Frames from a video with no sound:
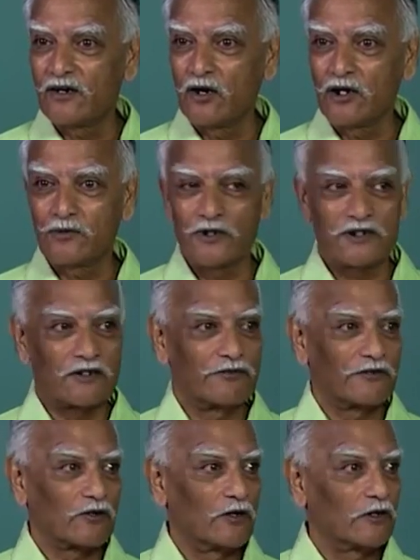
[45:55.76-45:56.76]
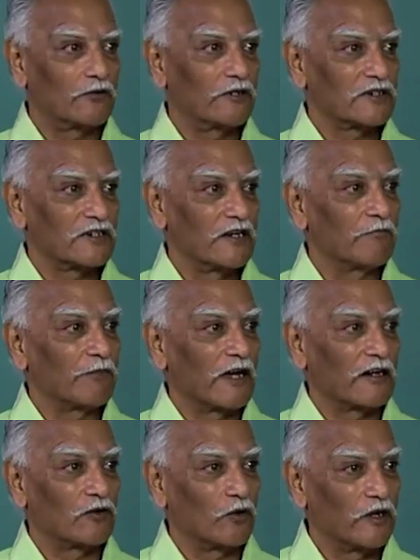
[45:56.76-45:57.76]
conquest after conquest,
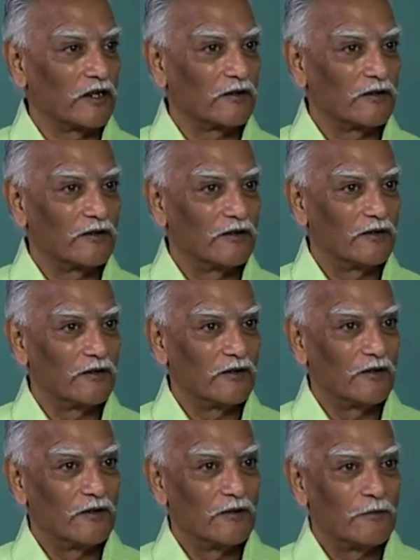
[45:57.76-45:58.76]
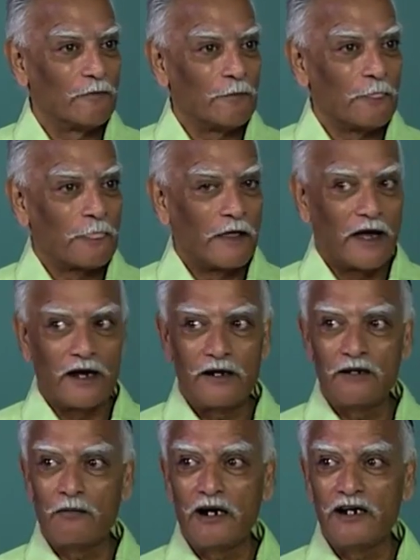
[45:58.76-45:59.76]
empire growing,
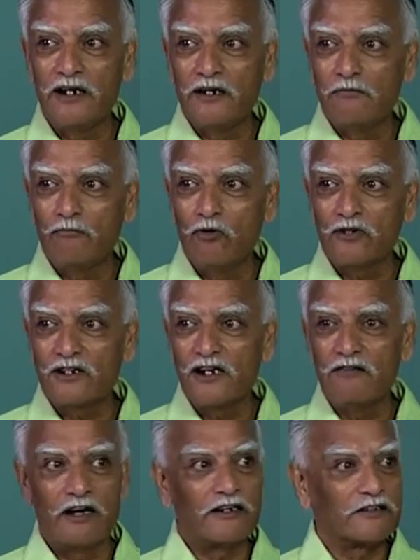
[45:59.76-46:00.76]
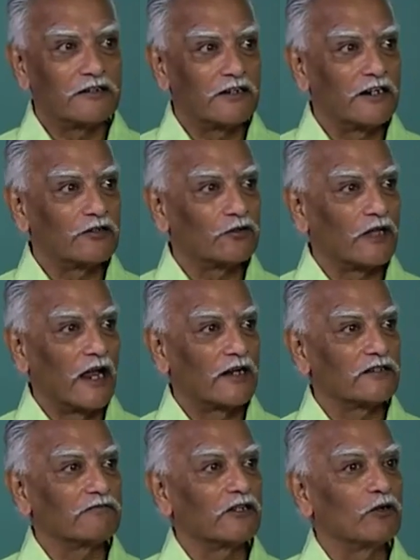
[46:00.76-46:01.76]
and the money mostly went into the
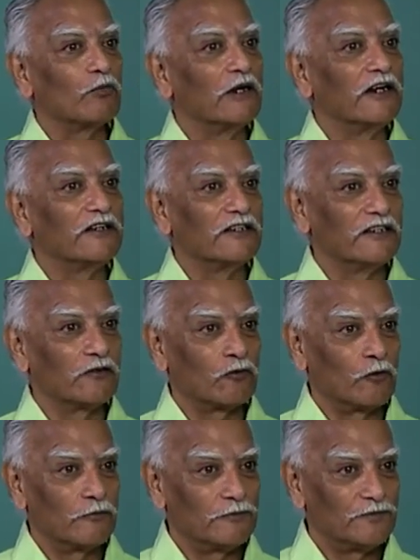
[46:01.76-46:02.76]
hands of the nobility in Rome,